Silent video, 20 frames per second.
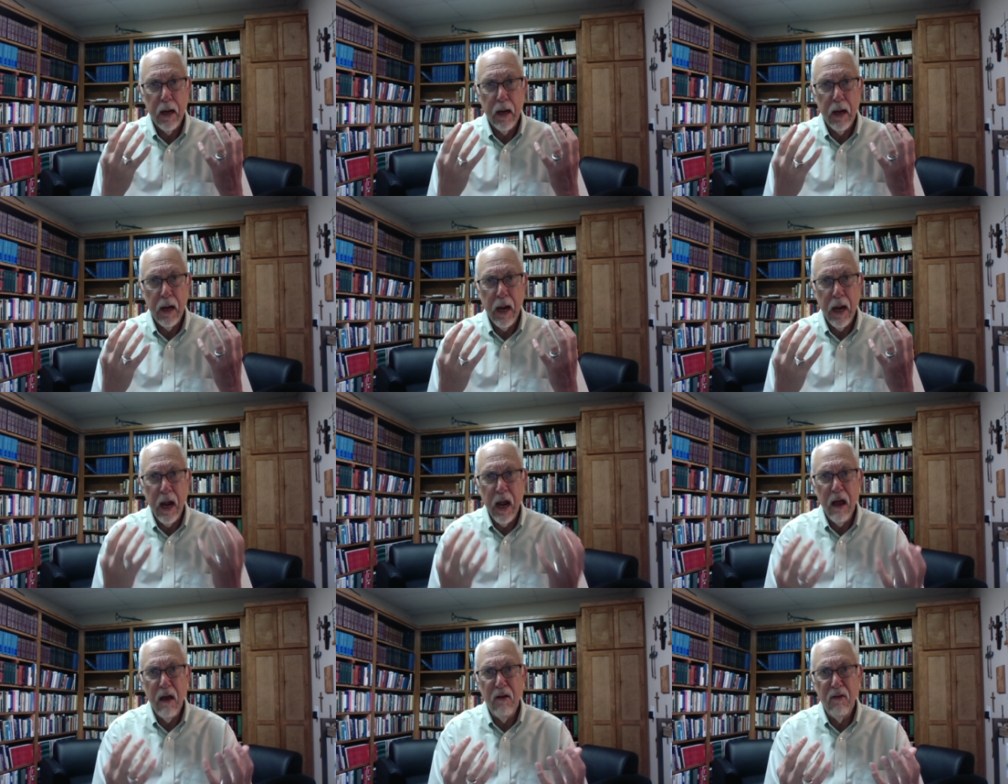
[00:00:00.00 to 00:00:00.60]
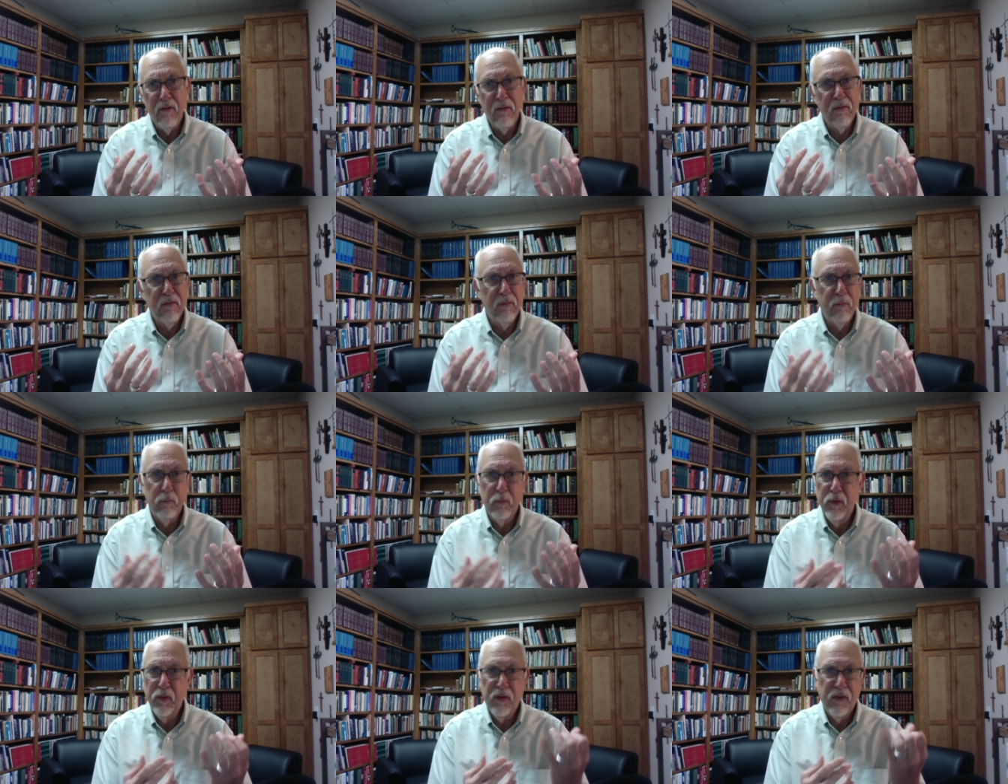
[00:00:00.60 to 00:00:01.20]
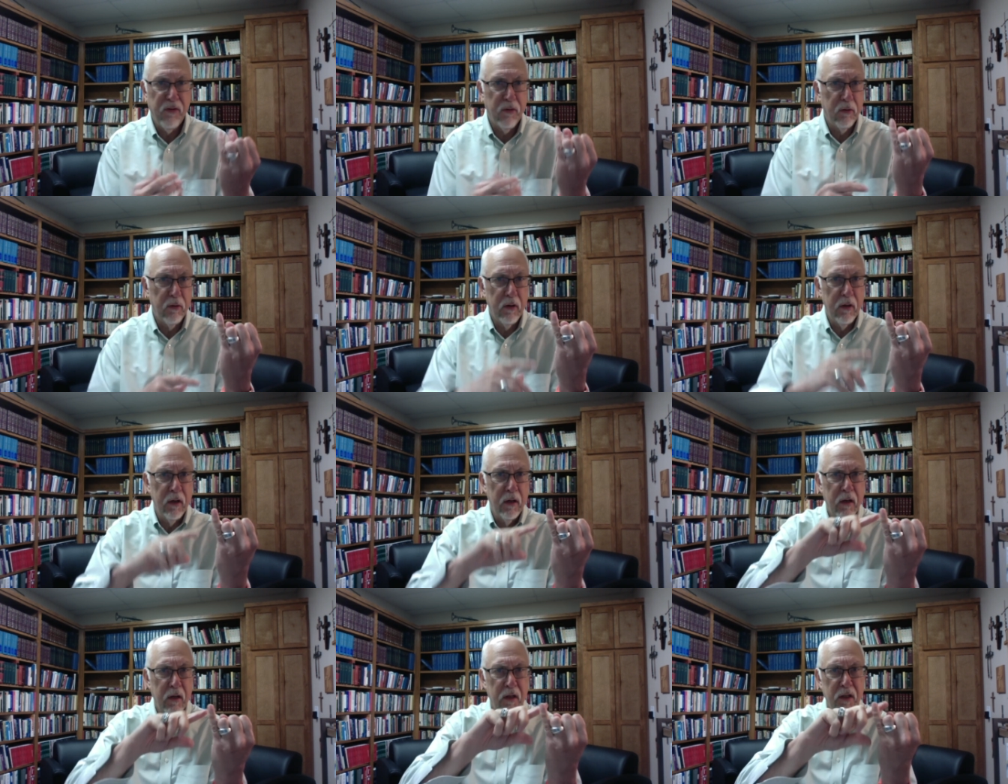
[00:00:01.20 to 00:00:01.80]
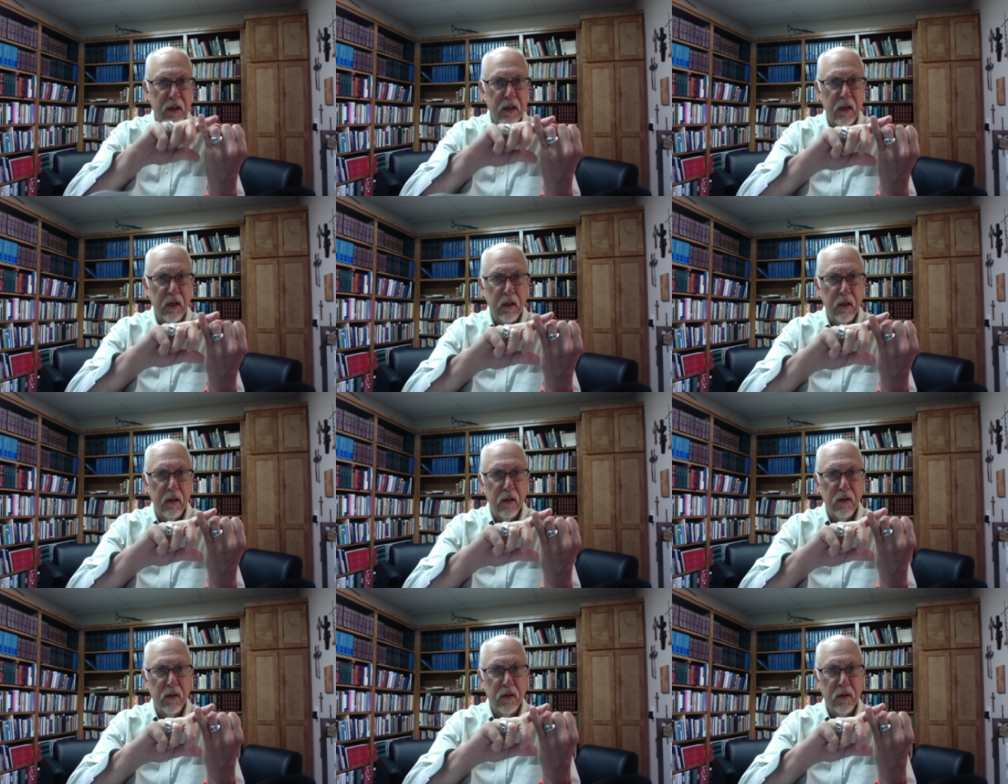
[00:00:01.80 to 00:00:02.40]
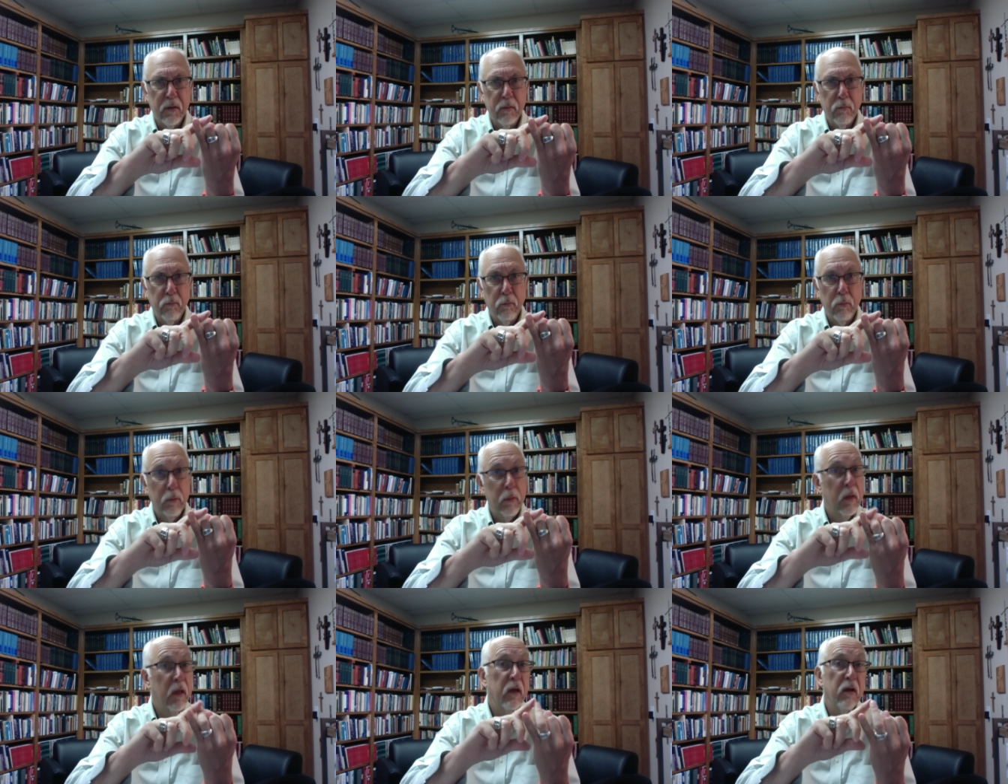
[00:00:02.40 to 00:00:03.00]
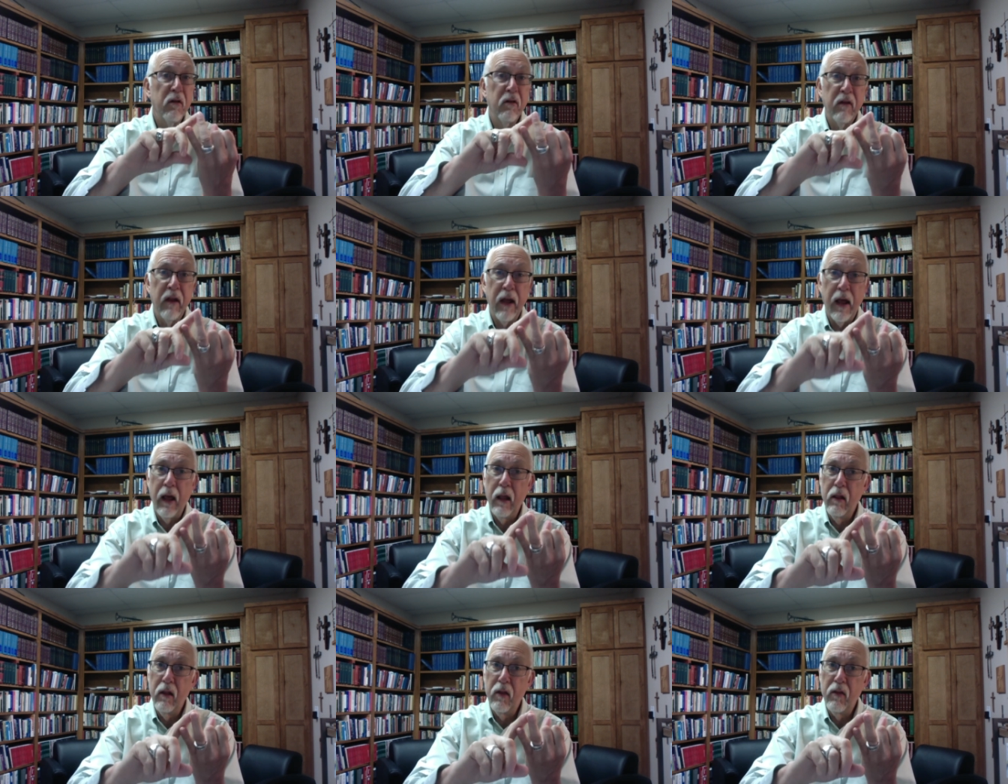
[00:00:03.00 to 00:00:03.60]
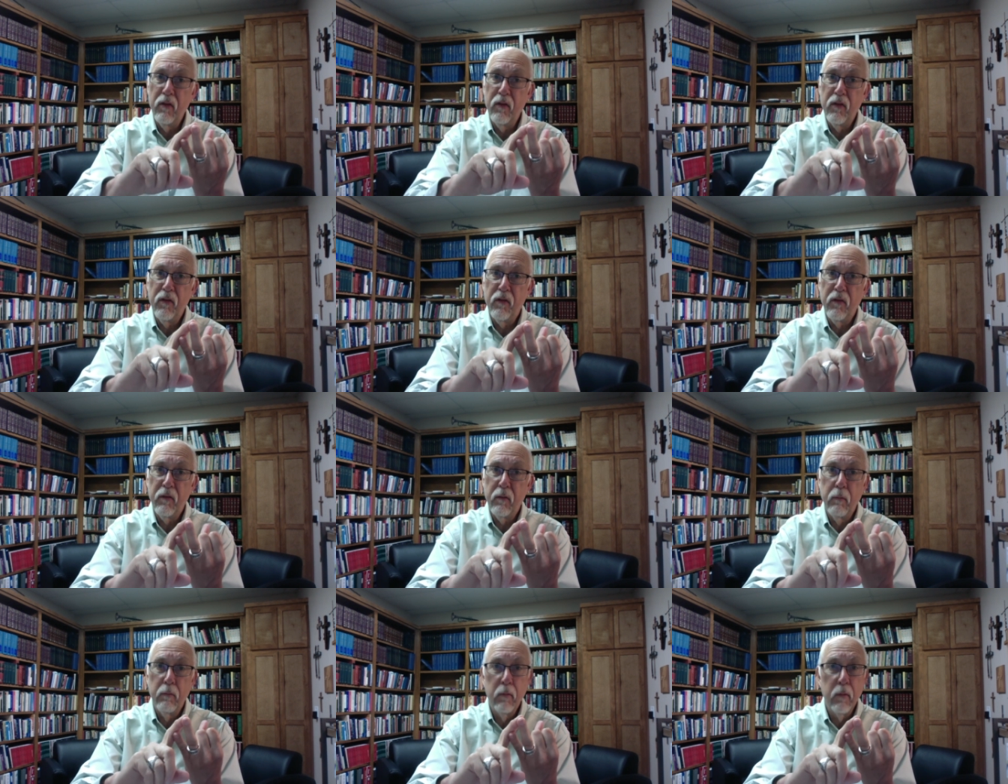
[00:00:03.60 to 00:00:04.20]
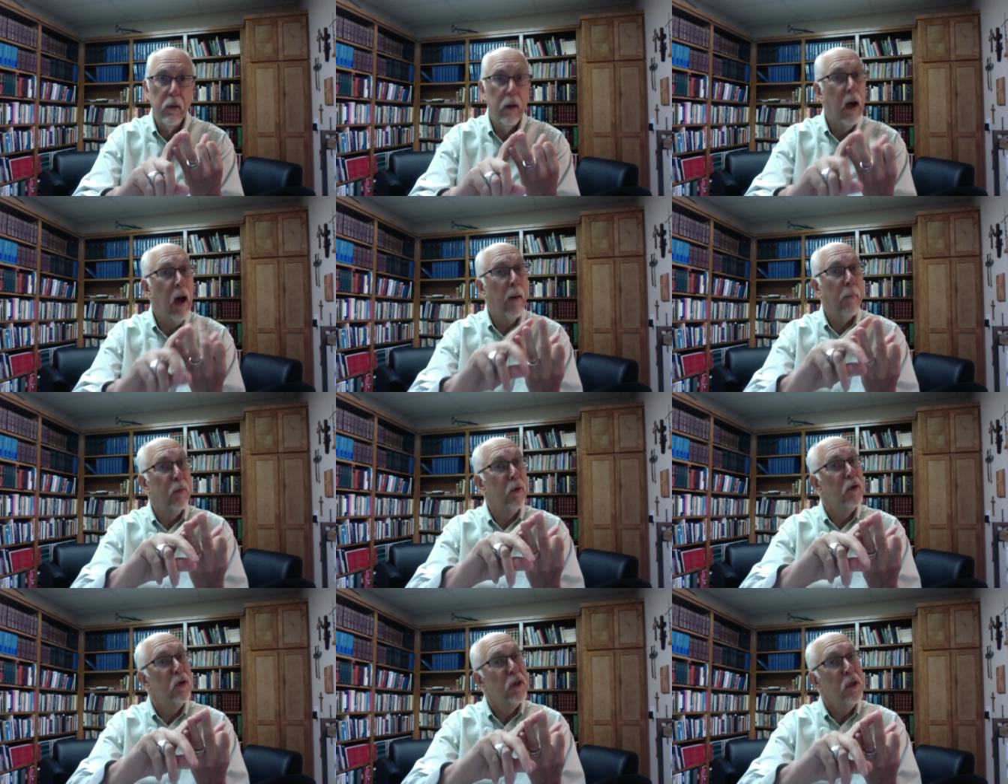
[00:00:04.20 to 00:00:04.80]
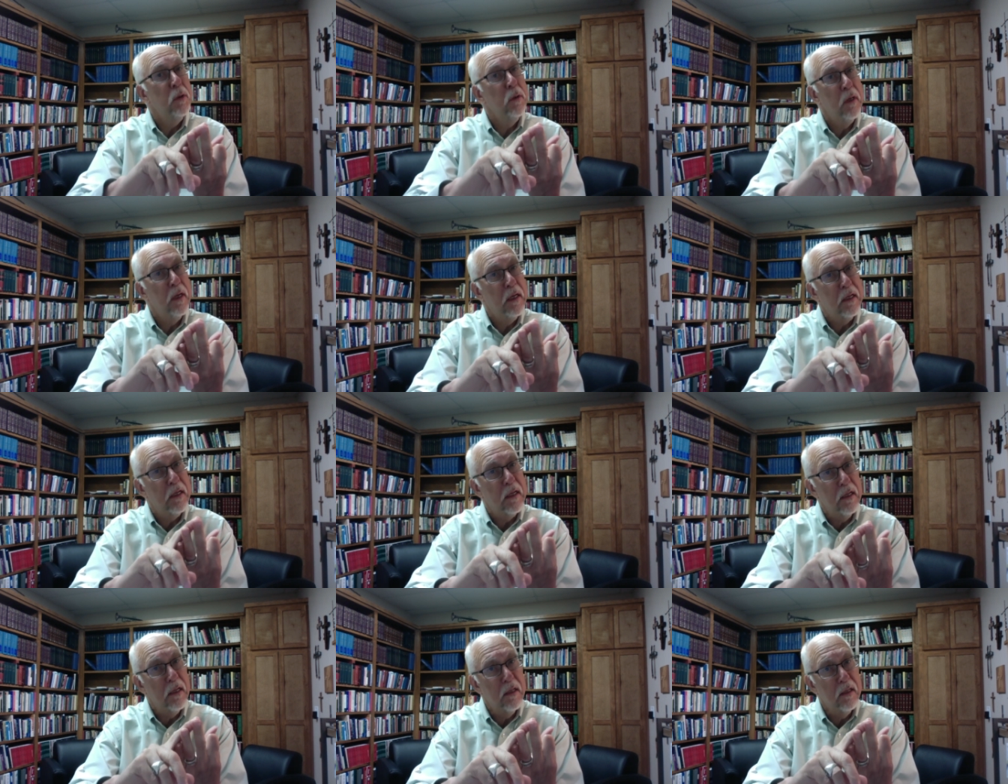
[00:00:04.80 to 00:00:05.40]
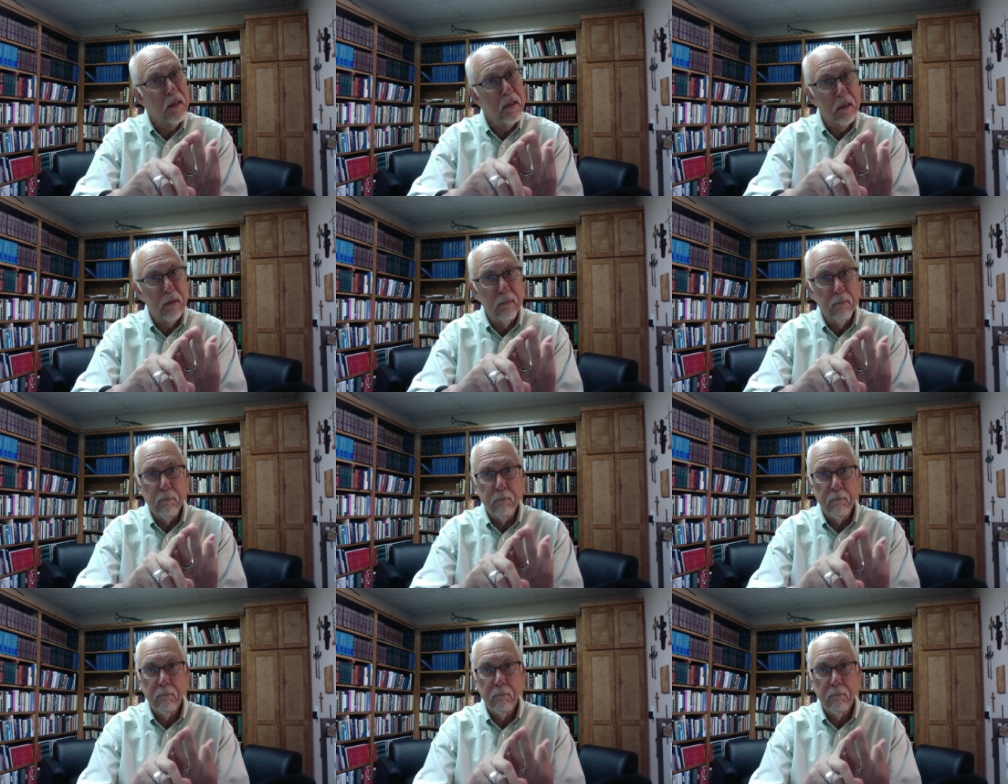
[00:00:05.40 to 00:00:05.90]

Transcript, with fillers: have certain skills, talents, opportunities.